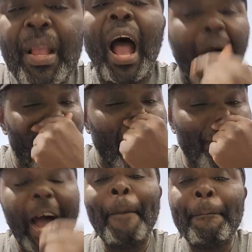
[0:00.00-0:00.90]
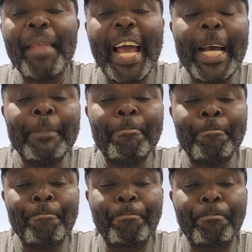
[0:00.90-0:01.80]
However,
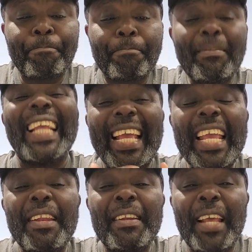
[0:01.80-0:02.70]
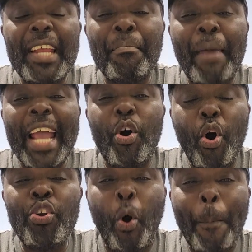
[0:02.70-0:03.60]
in my
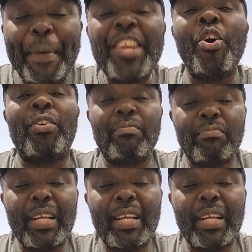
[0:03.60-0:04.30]
own opinion,